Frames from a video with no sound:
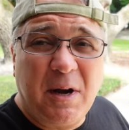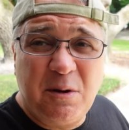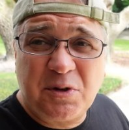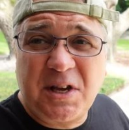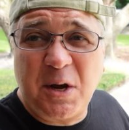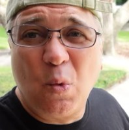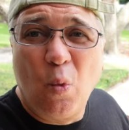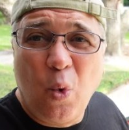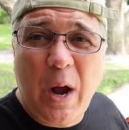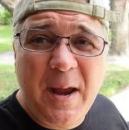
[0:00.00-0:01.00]
He was
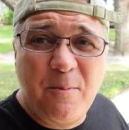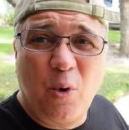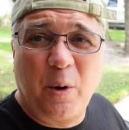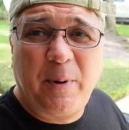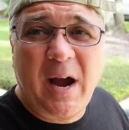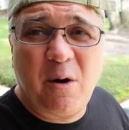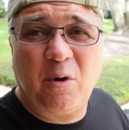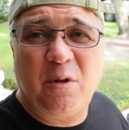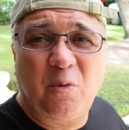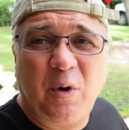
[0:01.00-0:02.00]
getting way more
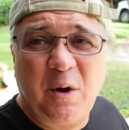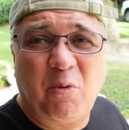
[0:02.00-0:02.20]
power than we